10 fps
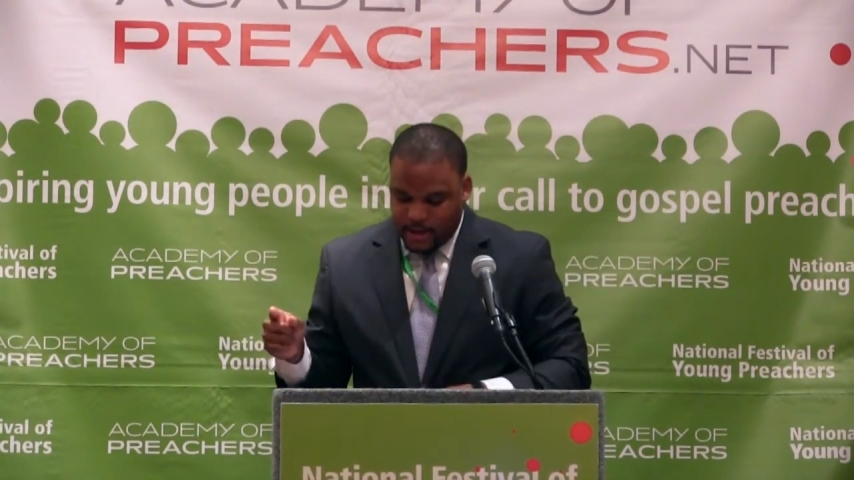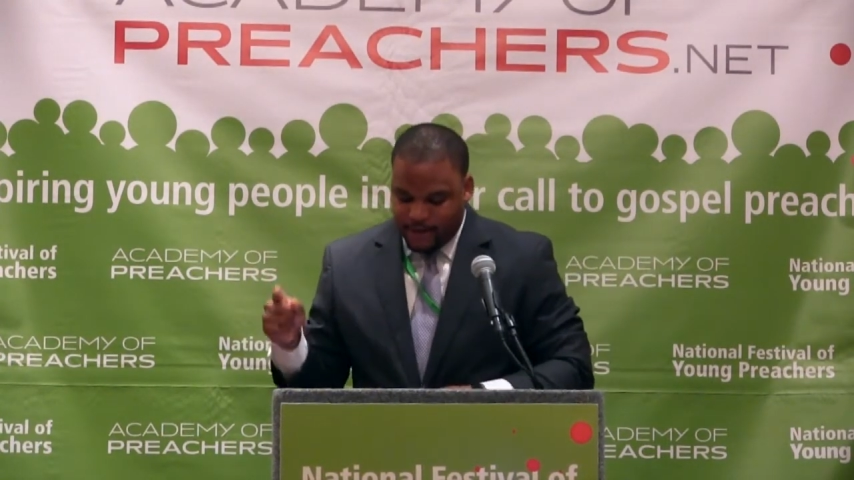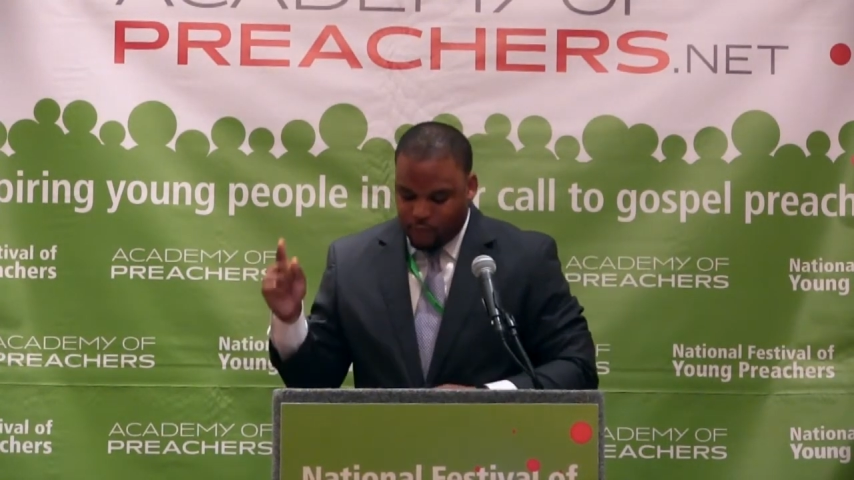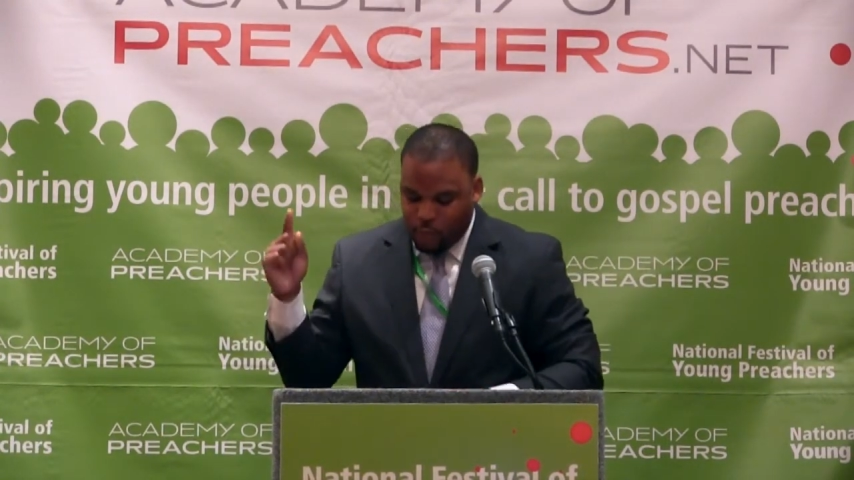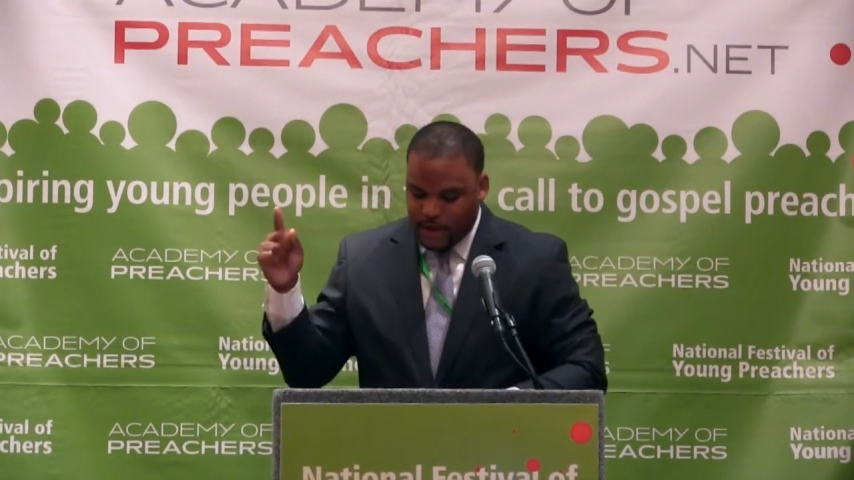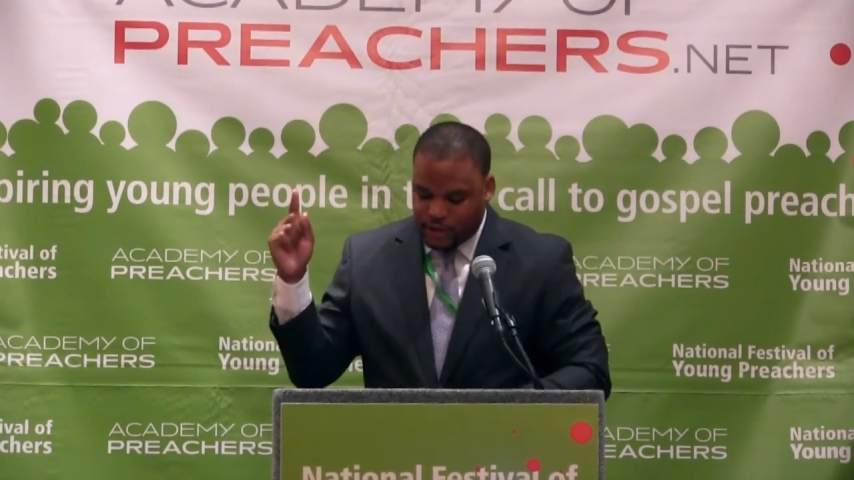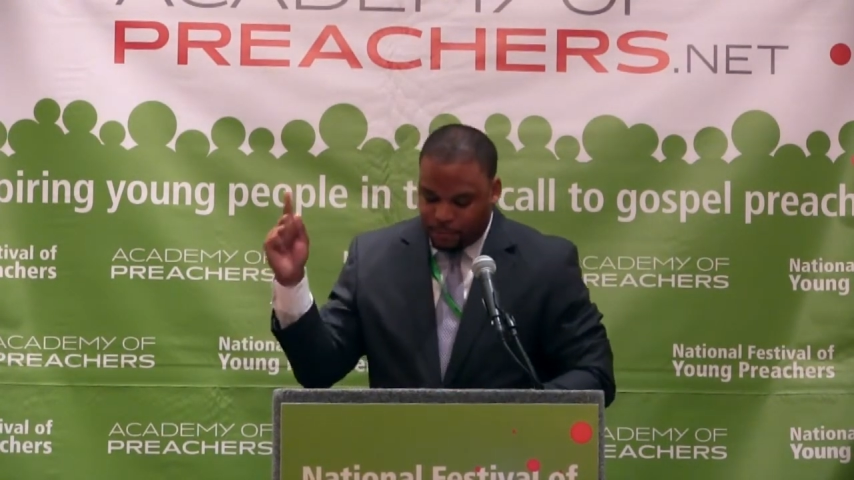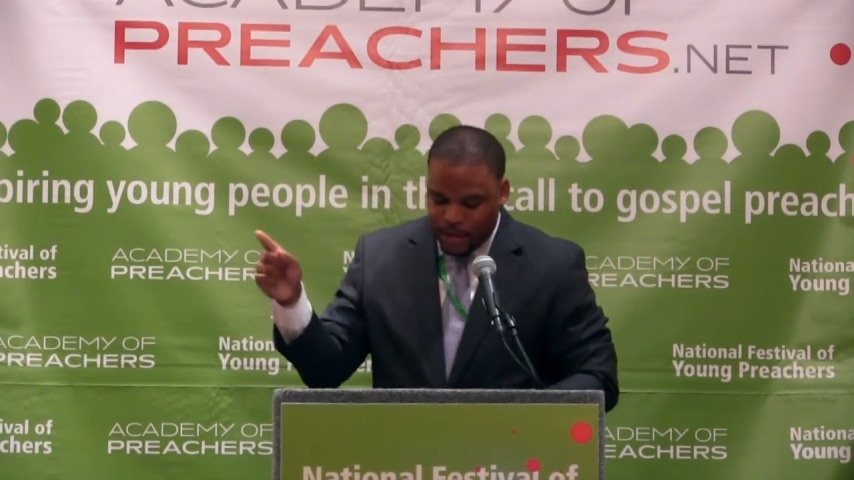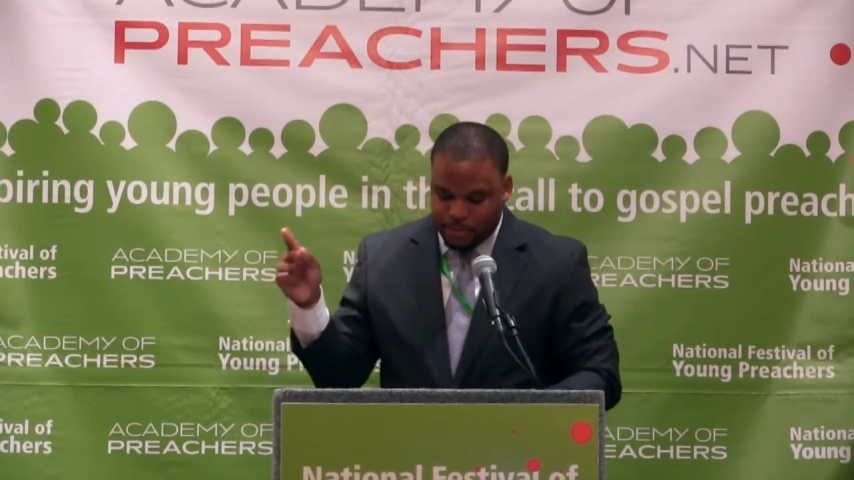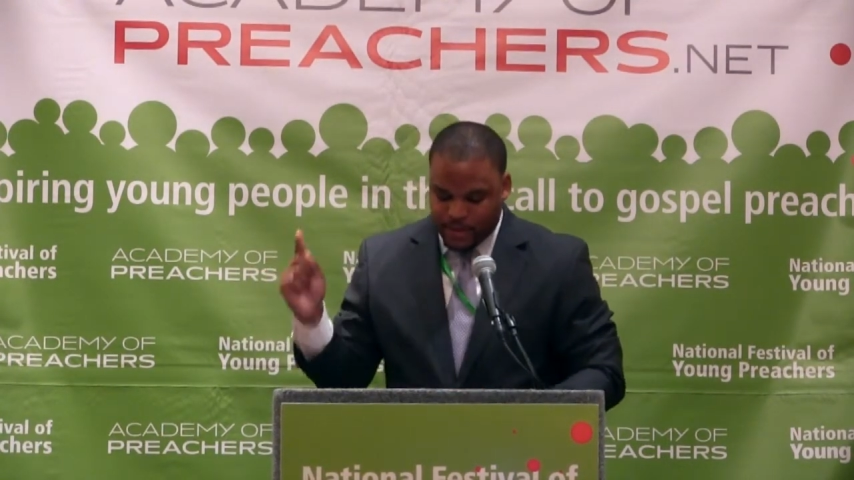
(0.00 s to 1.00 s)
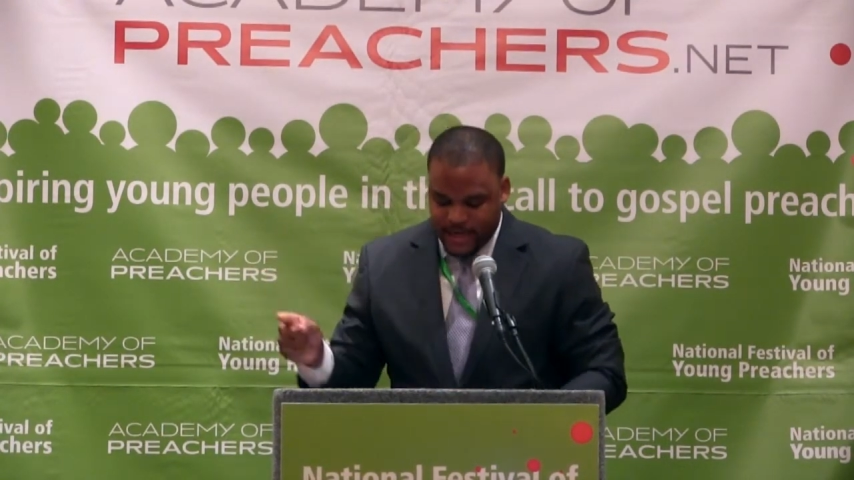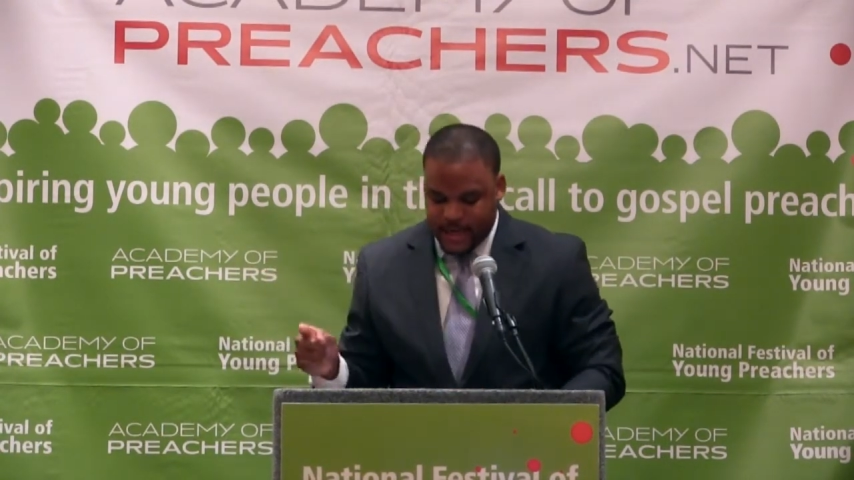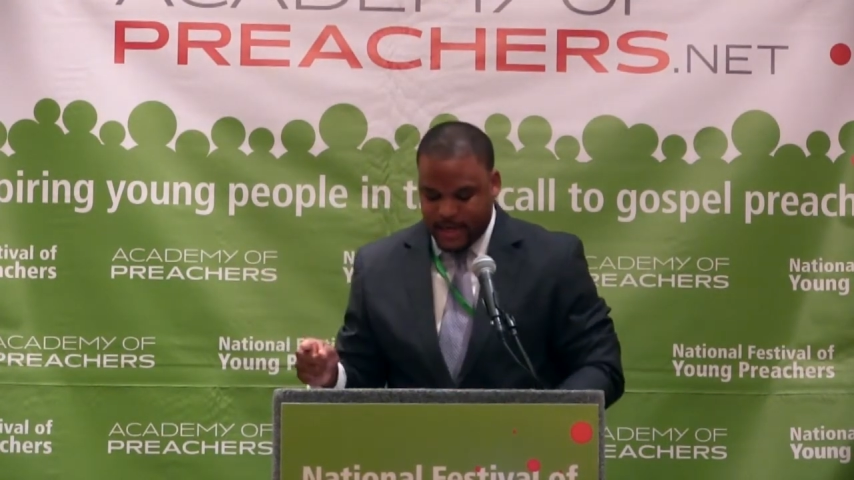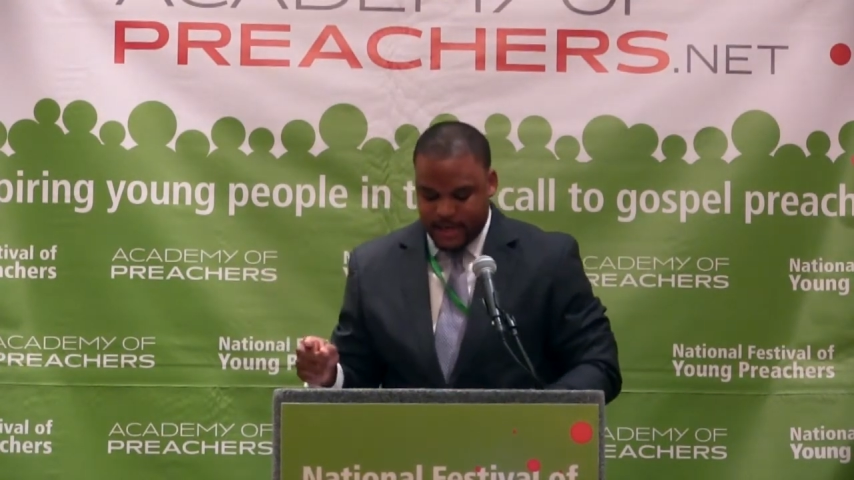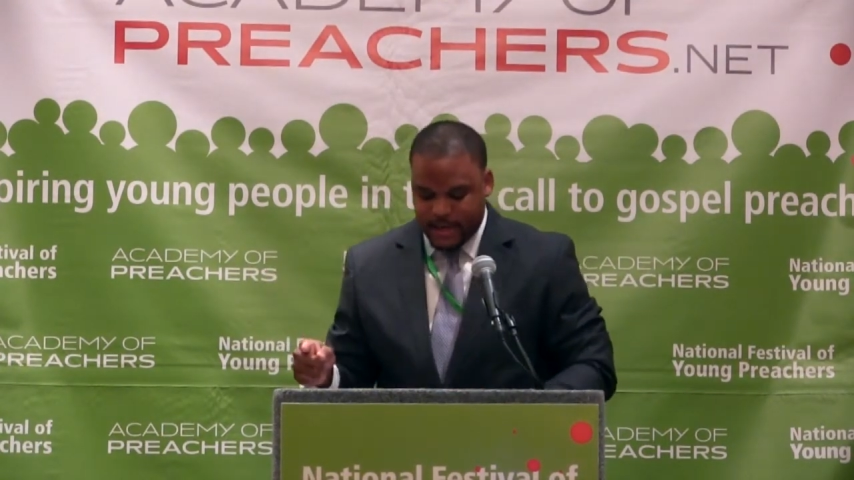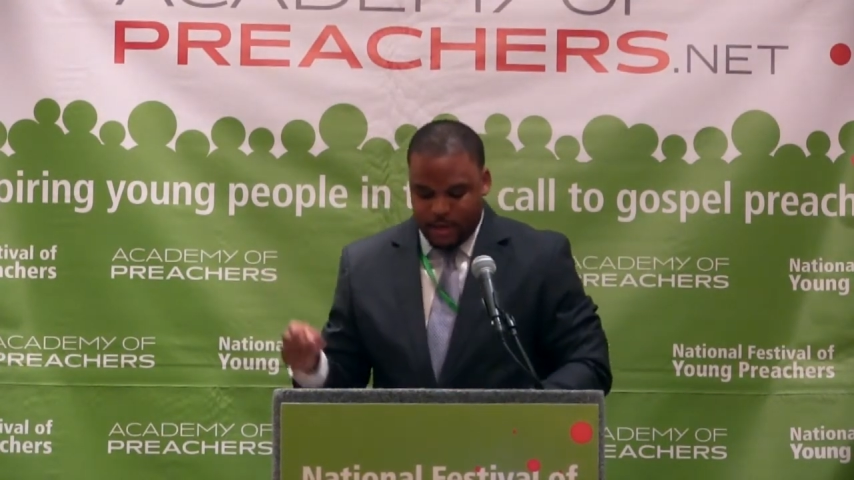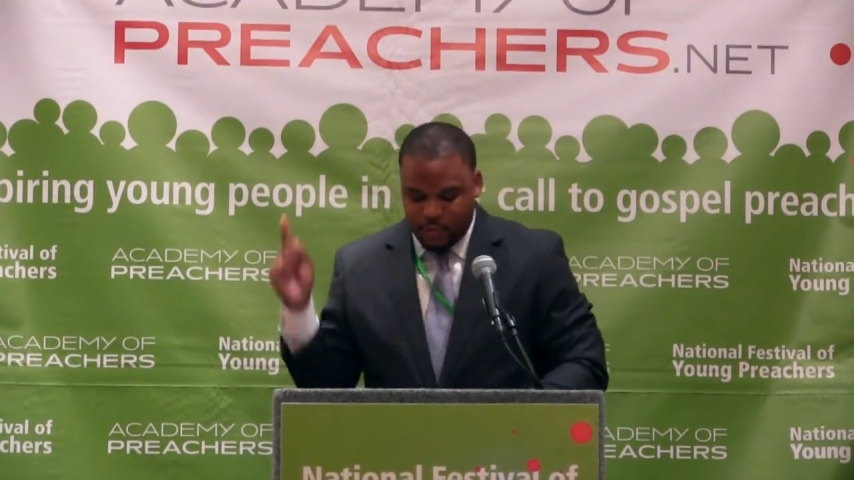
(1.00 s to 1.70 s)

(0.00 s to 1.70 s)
of what do people gain